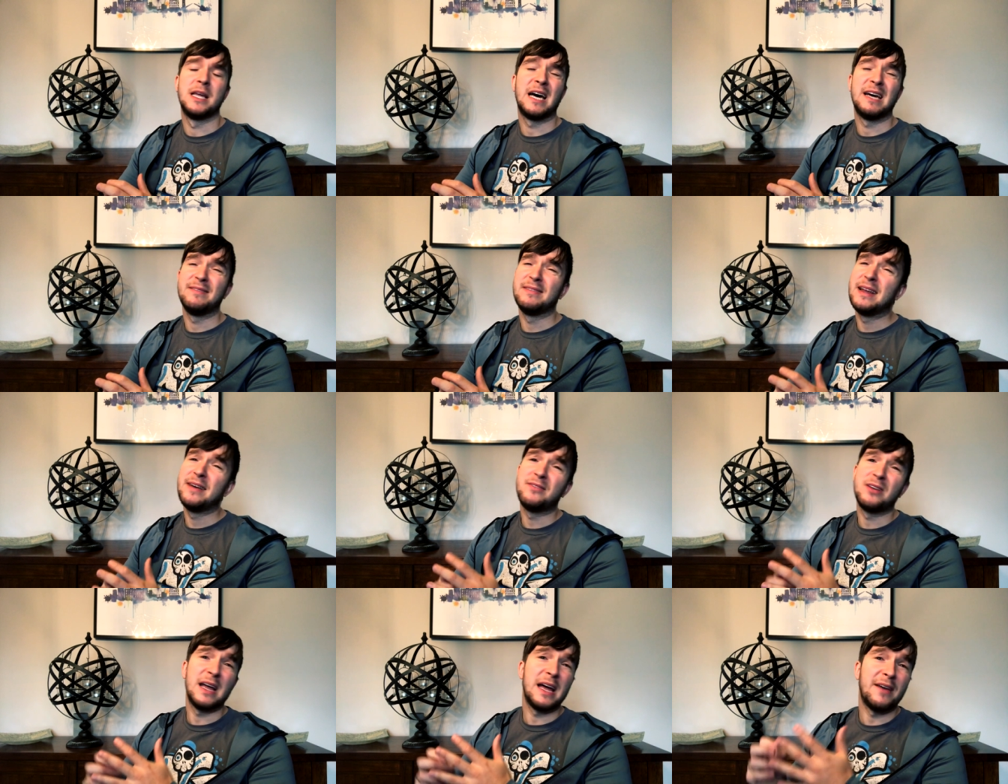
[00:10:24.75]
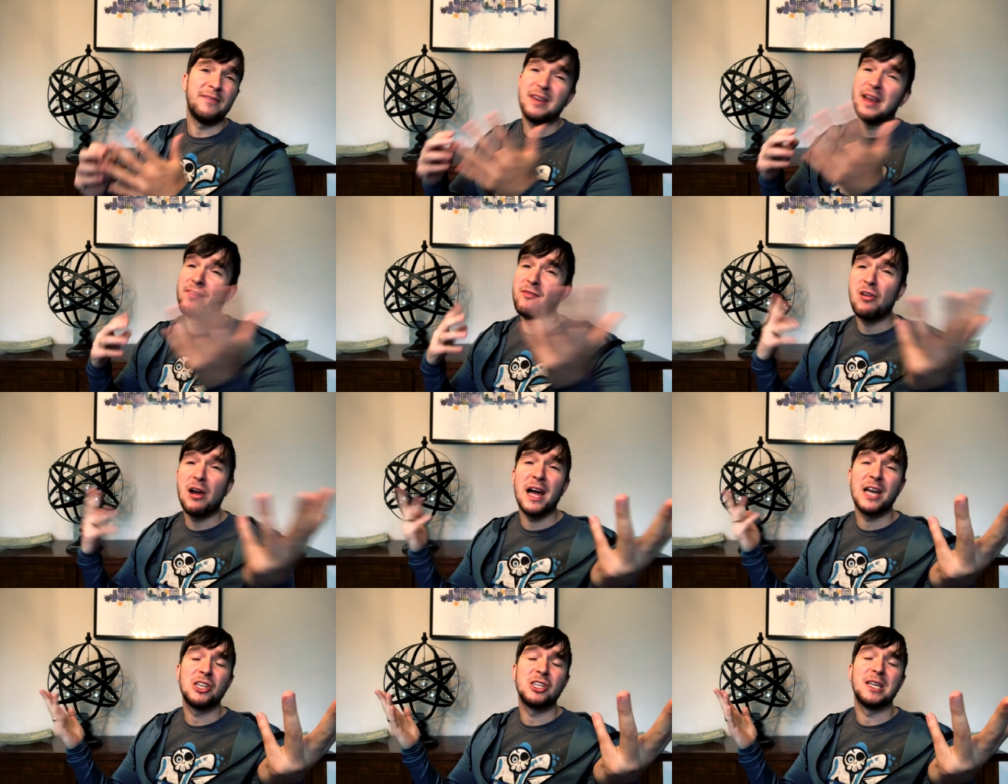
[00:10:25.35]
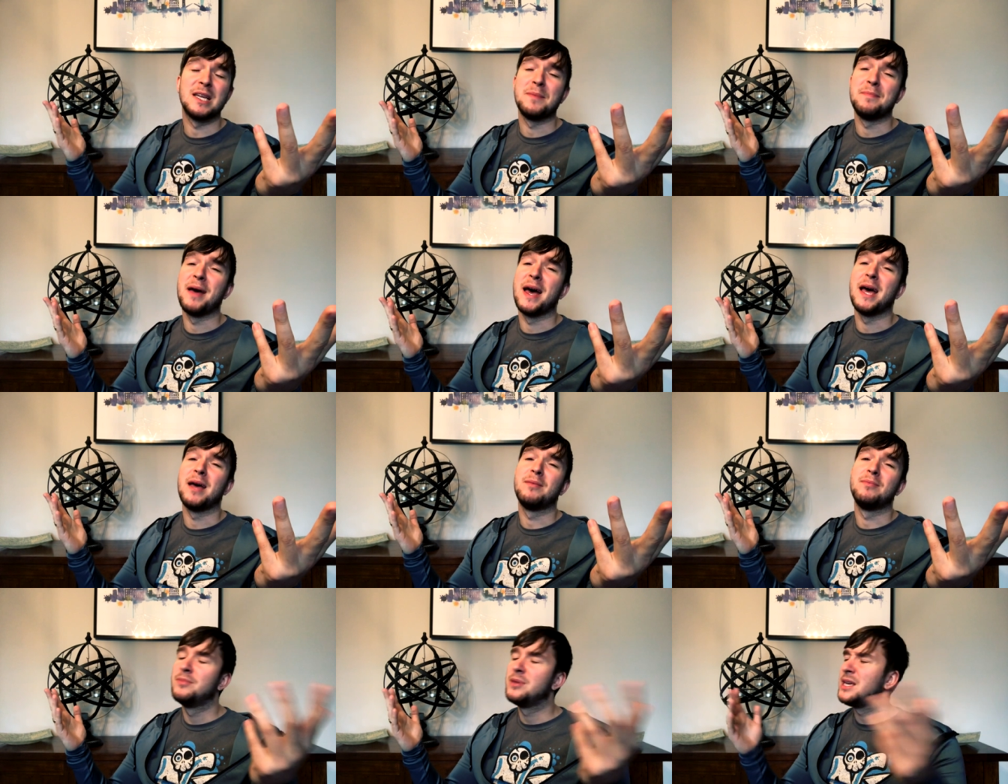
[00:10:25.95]
I've never I've never actually
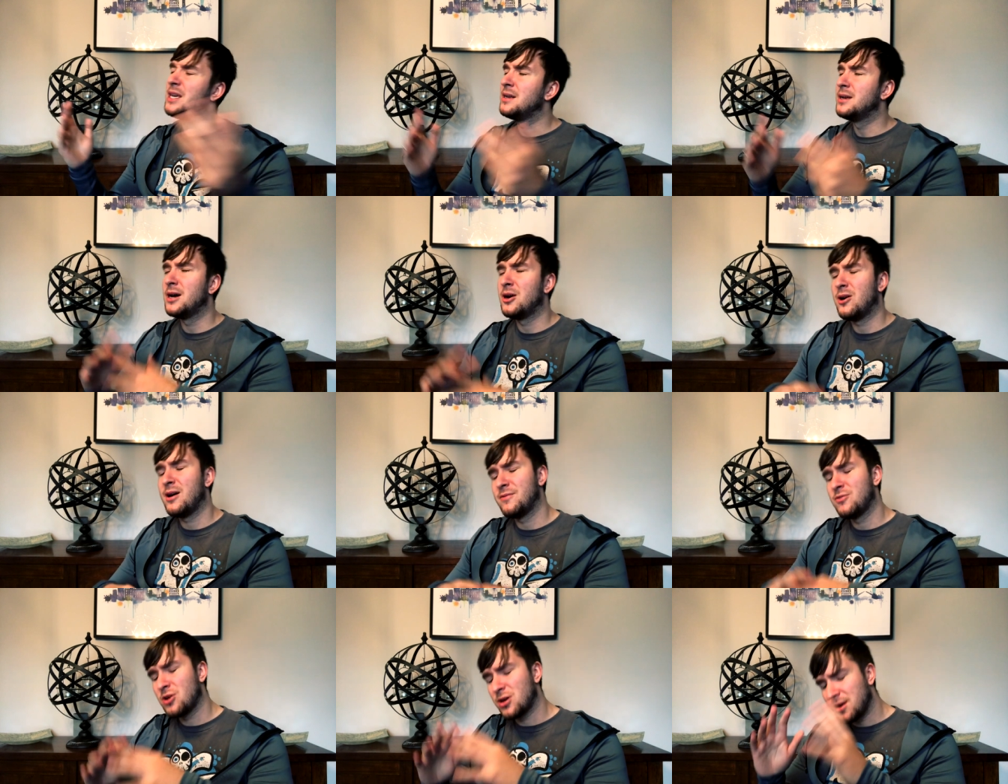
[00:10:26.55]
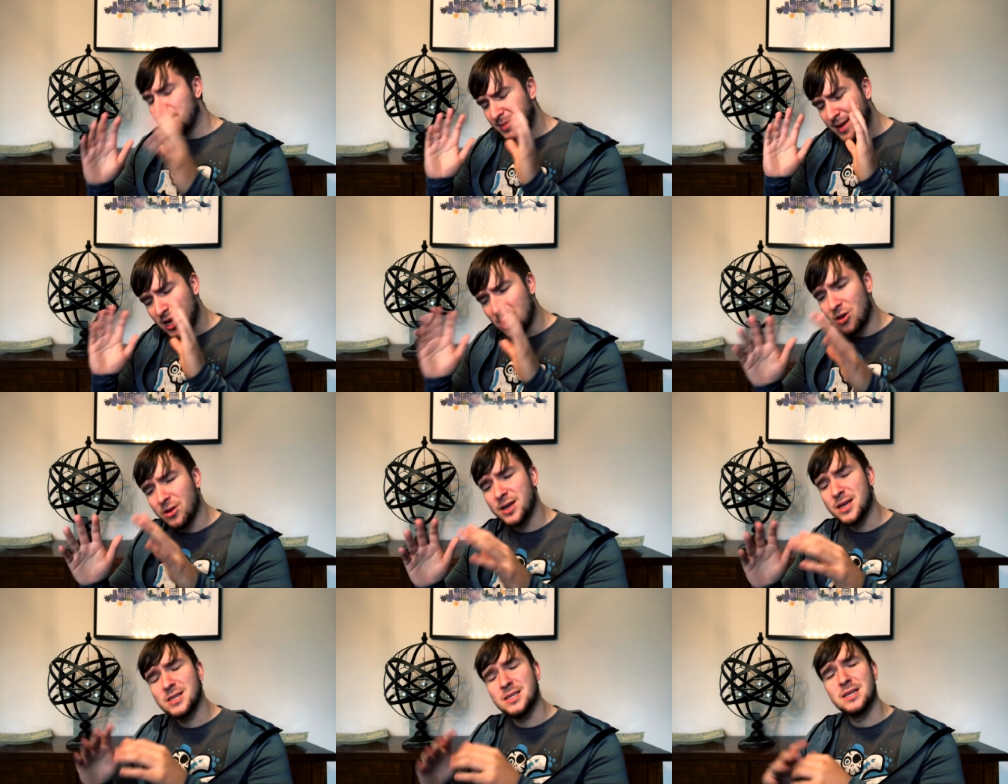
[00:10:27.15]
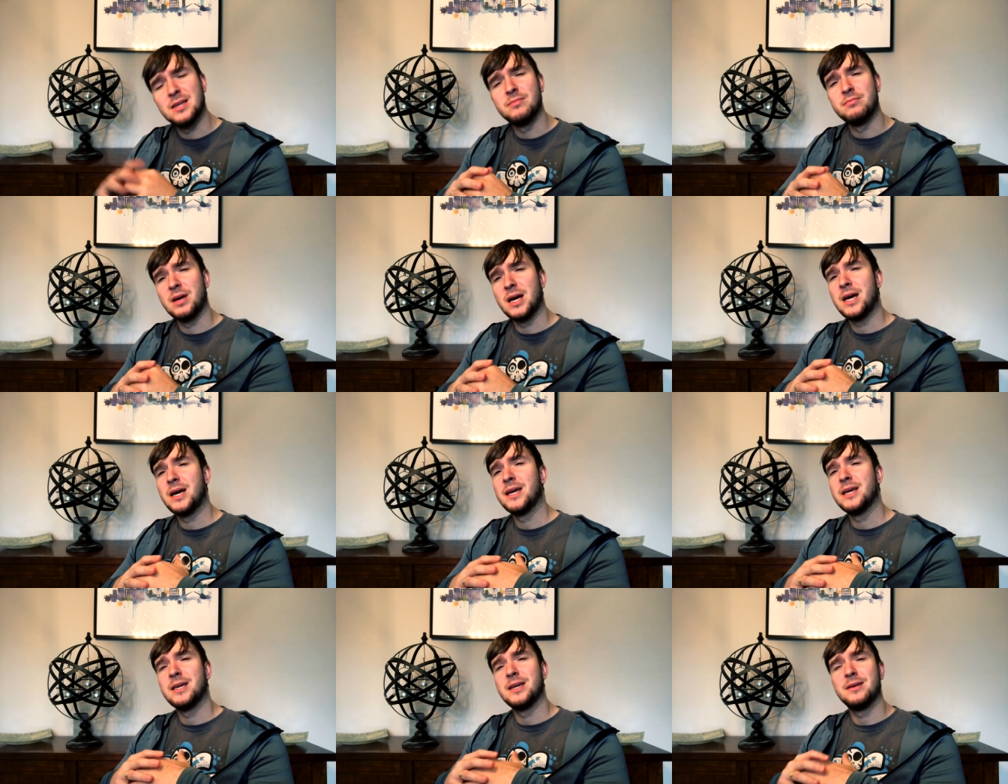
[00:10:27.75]
met, but you know I've got to be honest in
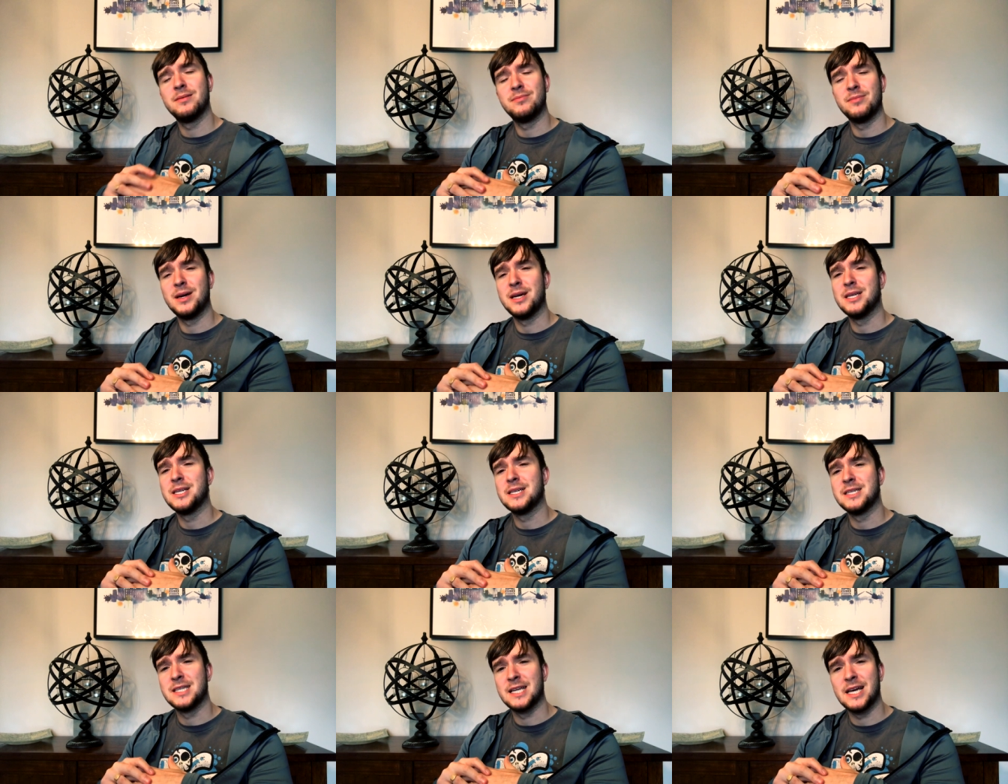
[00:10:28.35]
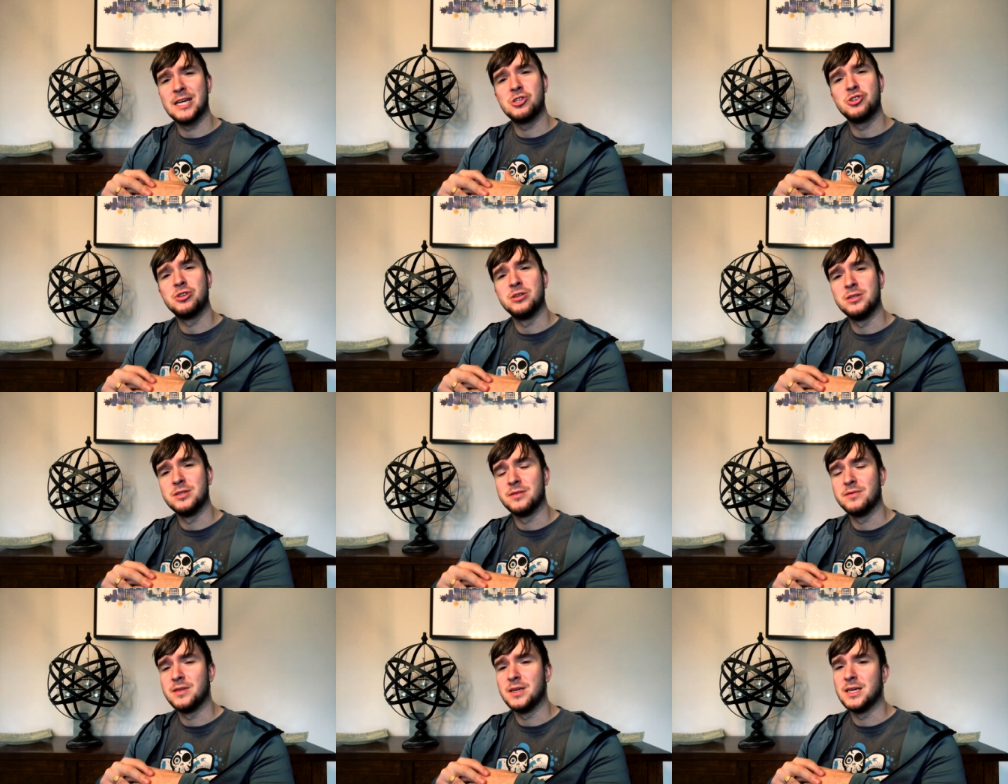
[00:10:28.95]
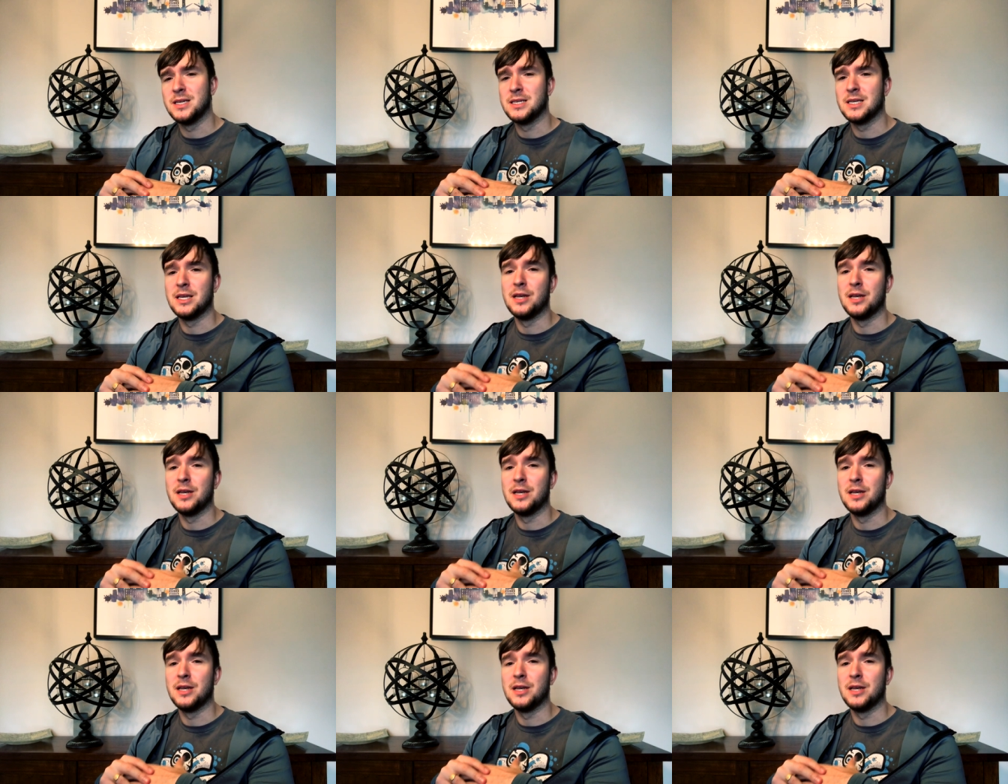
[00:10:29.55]
my my dissections of these